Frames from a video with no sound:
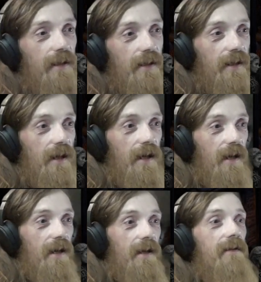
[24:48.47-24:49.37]

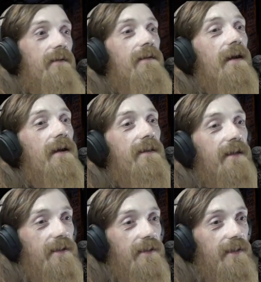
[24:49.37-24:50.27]
and I think
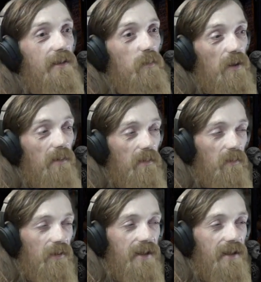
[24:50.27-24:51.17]
that that's
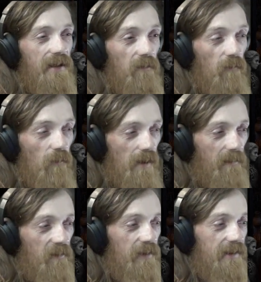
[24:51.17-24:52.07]
probably what I'm
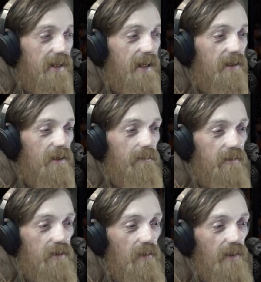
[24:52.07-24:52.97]
going to end up
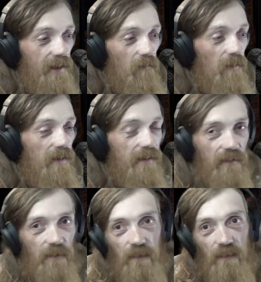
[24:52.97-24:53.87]
doing with
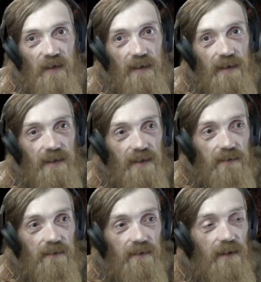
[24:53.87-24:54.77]
my
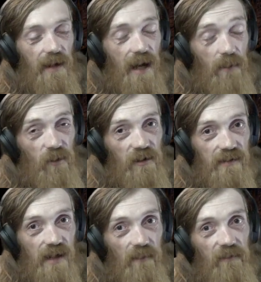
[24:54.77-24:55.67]
hybrid
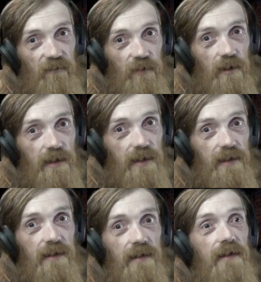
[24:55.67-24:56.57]
summon fury
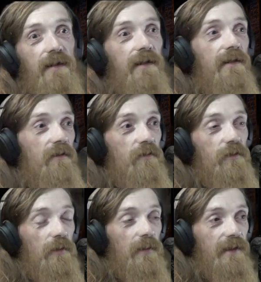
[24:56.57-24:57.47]

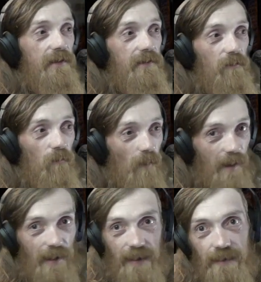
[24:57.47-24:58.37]
druid when I
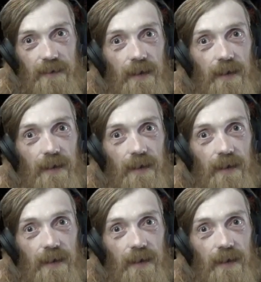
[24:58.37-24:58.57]
get there,